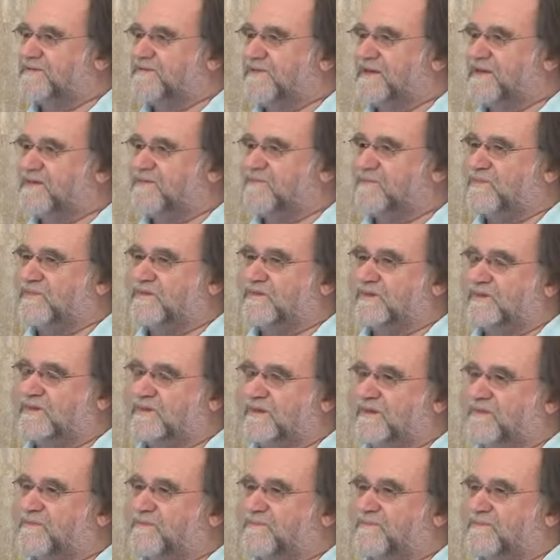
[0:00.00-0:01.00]
So then
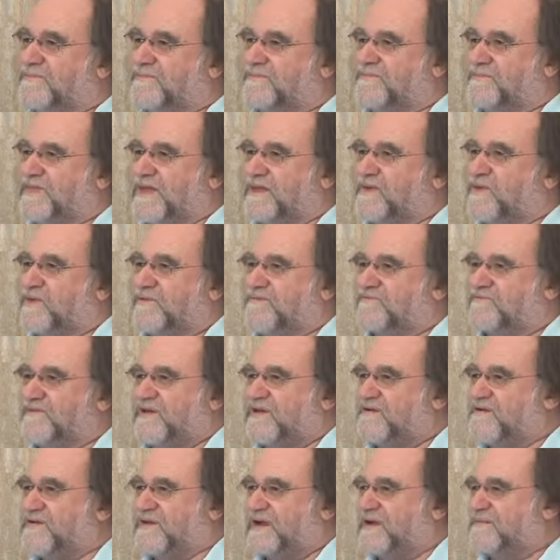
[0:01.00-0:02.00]
they got
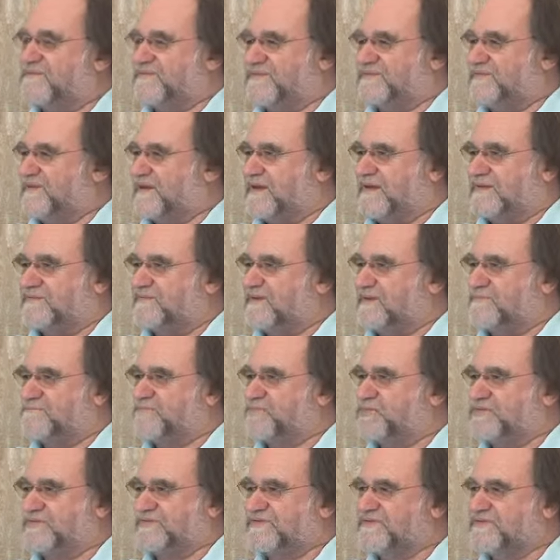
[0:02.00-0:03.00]
very upset.
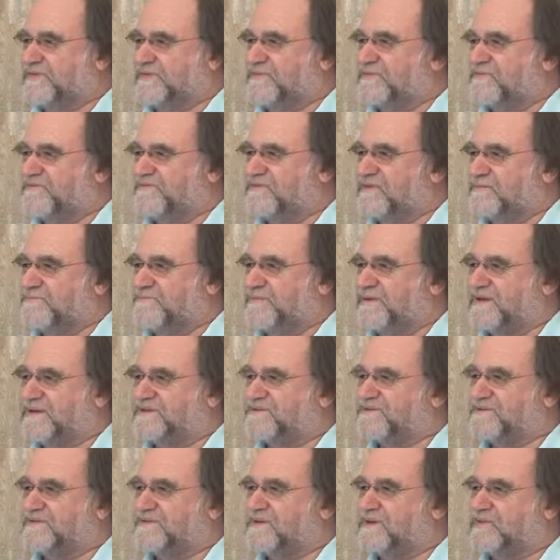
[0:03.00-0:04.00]
They put us on the front
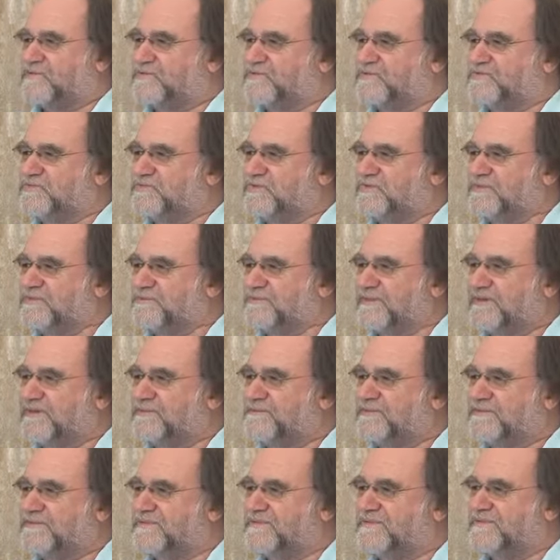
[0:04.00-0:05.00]
page of the local
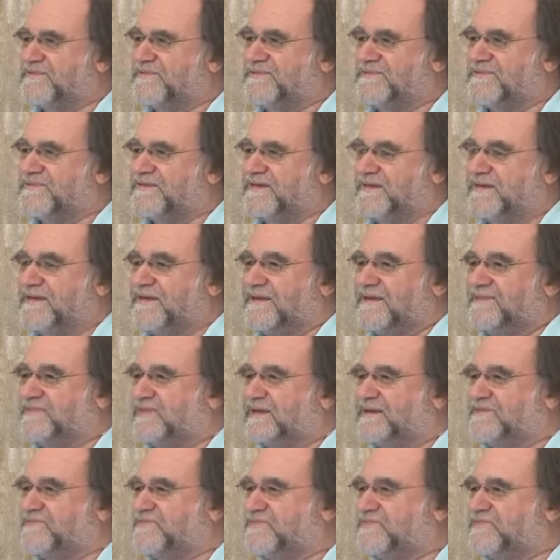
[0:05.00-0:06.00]
newspapers.
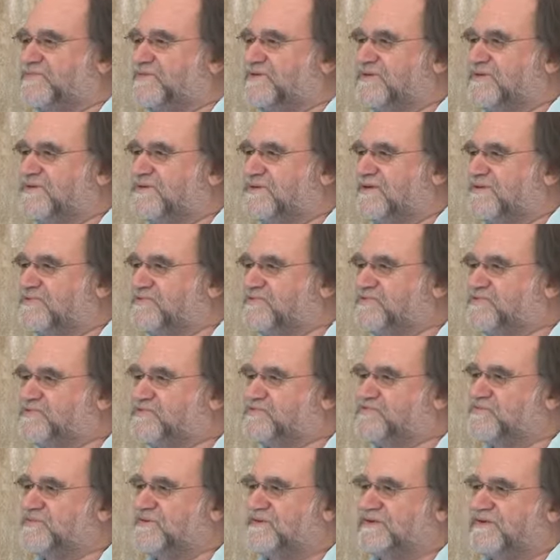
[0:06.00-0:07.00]
They treated our
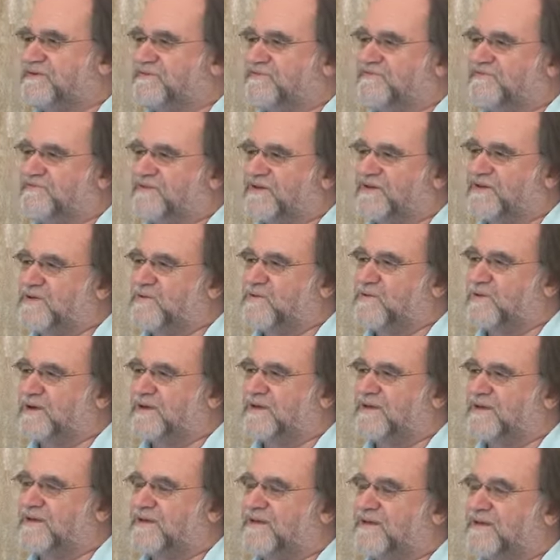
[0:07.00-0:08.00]
children in a funny
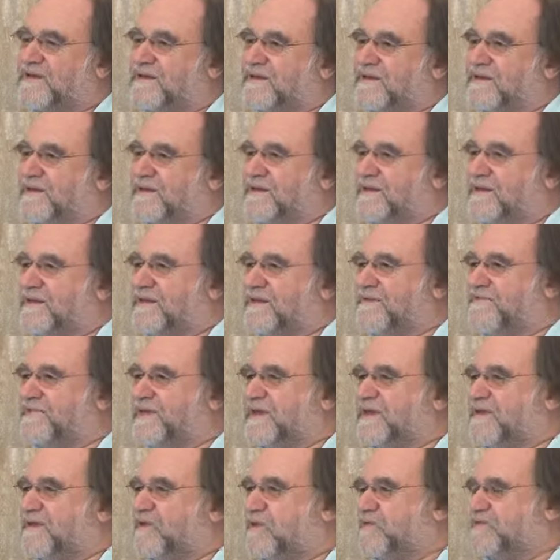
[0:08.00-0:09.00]
way.
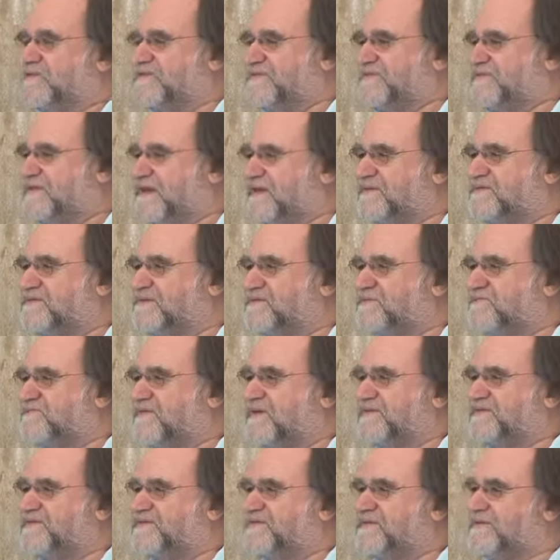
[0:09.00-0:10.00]
They got a sect
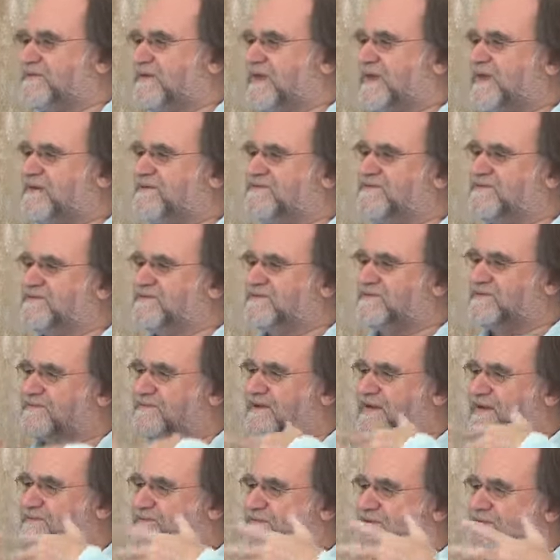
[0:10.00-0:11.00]
investigator
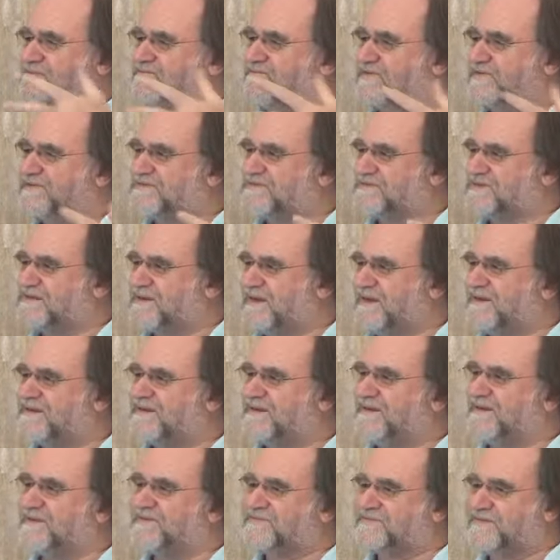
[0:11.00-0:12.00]
to come and
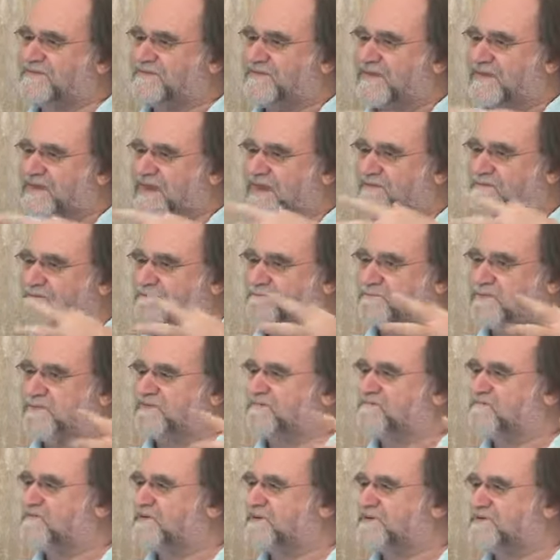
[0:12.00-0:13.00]
investigate us and then have a
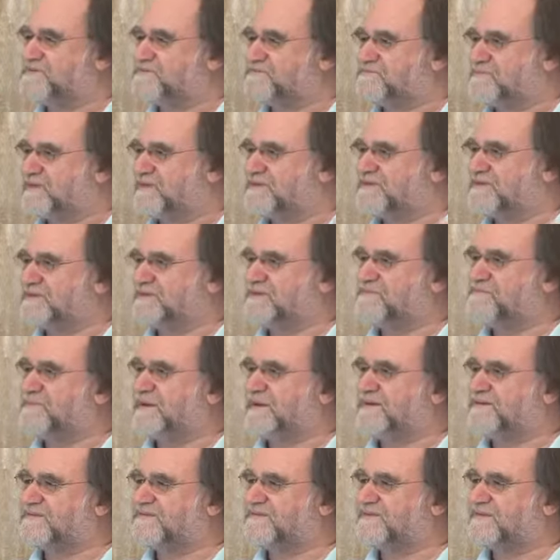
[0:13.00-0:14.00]
big village meeting
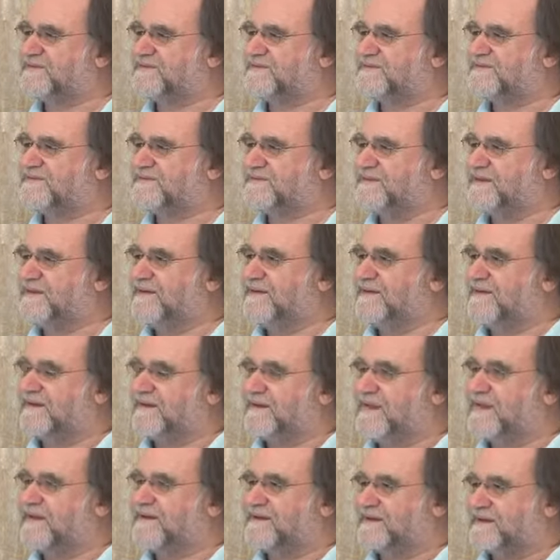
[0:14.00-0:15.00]
about us.
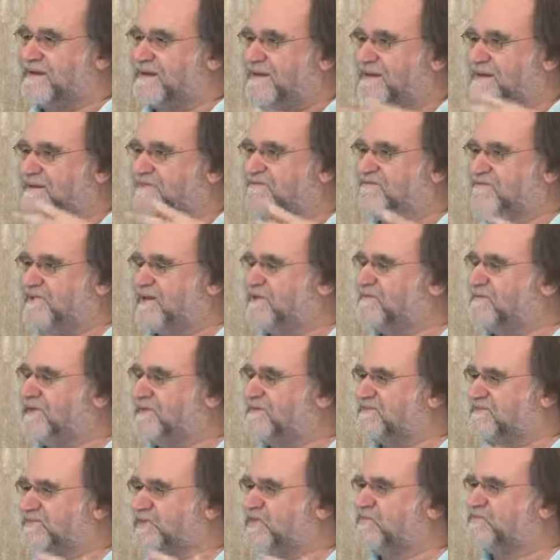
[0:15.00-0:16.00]
Luckily, he found
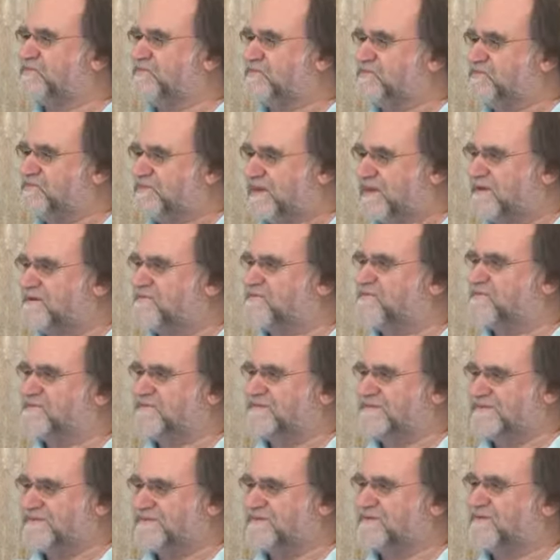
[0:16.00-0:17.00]
us not too
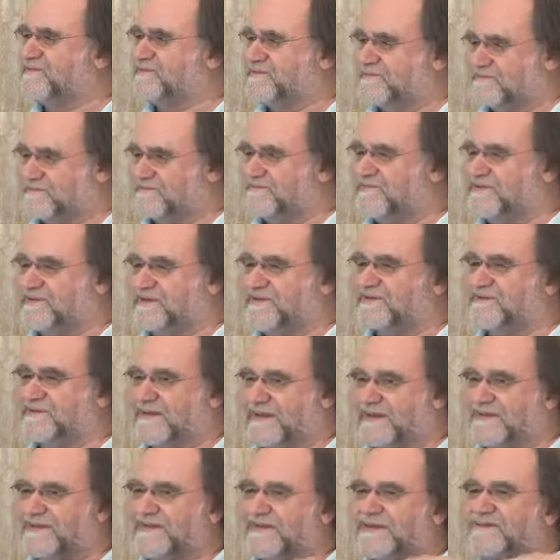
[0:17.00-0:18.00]
dangerous, so we
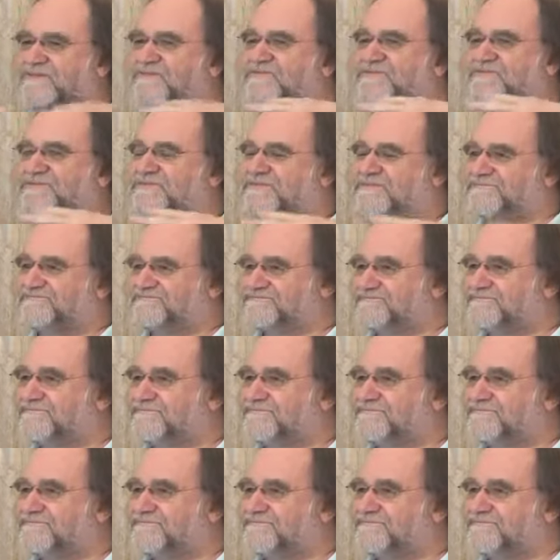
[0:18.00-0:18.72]
didn't get lynched.